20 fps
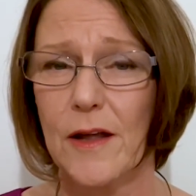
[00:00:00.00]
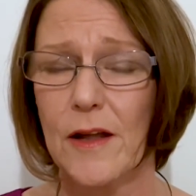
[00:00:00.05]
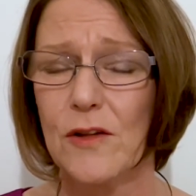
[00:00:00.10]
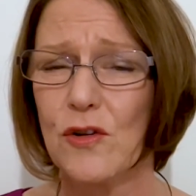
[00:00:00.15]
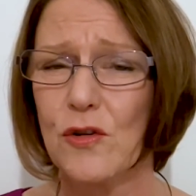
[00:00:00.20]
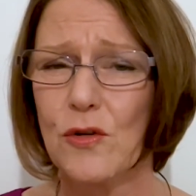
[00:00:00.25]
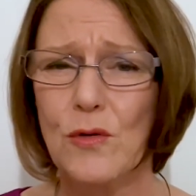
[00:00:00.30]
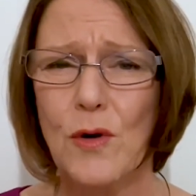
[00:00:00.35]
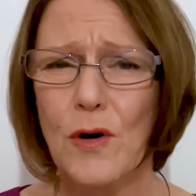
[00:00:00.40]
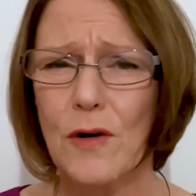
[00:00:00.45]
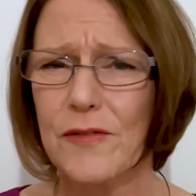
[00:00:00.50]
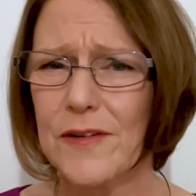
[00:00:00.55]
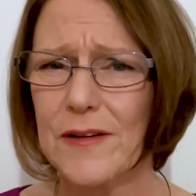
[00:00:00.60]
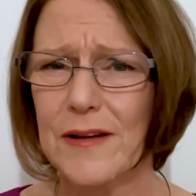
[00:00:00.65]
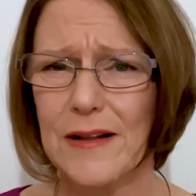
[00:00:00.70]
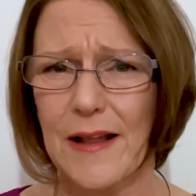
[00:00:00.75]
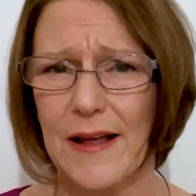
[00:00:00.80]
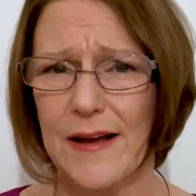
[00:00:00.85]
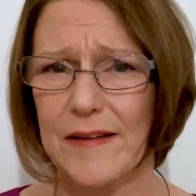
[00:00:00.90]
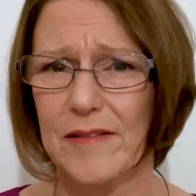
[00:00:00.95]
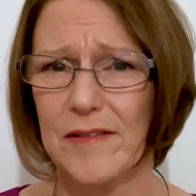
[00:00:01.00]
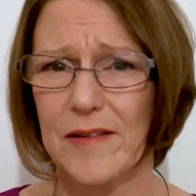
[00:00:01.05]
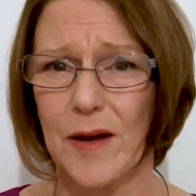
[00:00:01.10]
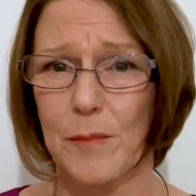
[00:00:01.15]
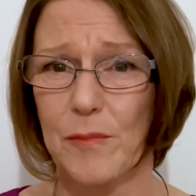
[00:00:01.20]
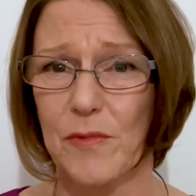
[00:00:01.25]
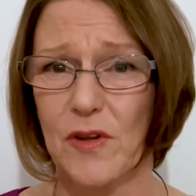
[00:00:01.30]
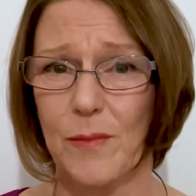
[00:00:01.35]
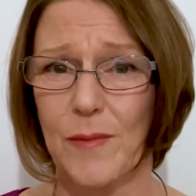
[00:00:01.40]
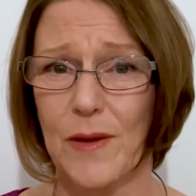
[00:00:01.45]
Too often clients
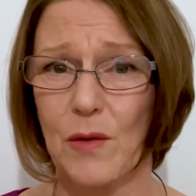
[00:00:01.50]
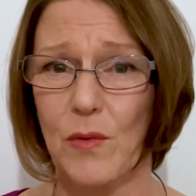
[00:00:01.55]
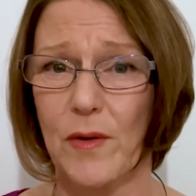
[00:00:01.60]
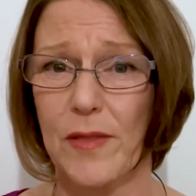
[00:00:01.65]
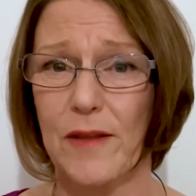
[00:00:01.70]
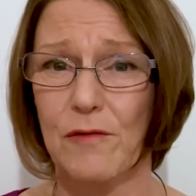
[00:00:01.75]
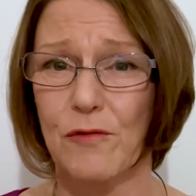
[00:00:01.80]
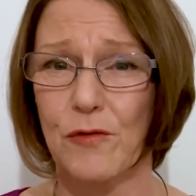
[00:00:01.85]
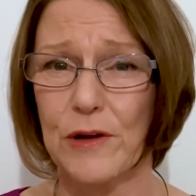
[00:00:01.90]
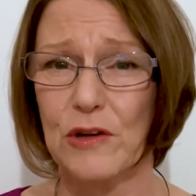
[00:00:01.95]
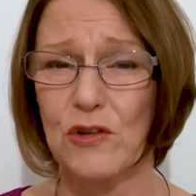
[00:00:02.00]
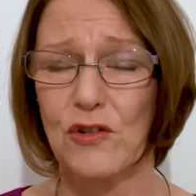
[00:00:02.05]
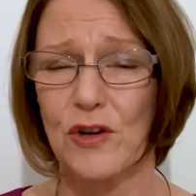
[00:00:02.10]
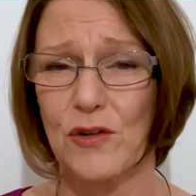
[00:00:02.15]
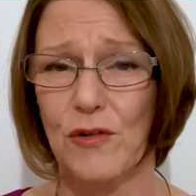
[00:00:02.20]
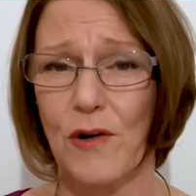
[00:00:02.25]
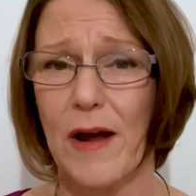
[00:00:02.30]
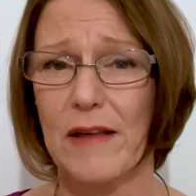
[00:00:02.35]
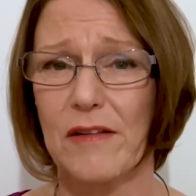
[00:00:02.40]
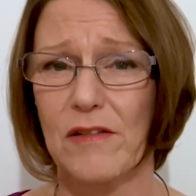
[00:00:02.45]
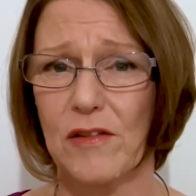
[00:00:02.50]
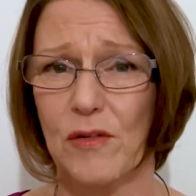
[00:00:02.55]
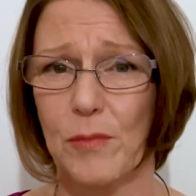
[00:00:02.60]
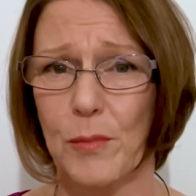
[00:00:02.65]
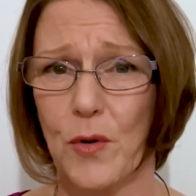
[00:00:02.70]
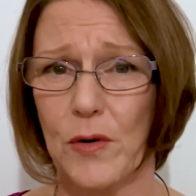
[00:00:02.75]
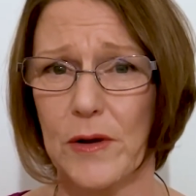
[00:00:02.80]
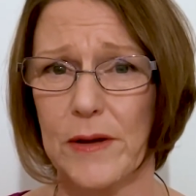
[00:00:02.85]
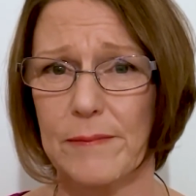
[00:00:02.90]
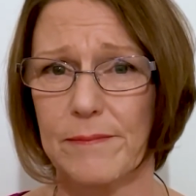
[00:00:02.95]
come to me when they've reached a crisis
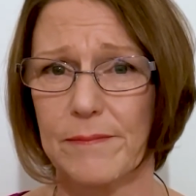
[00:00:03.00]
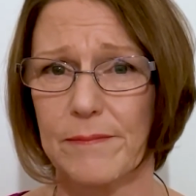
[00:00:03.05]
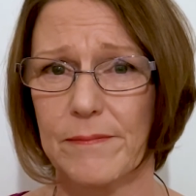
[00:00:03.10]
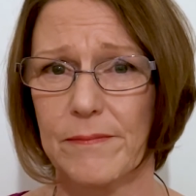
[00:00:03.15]
point.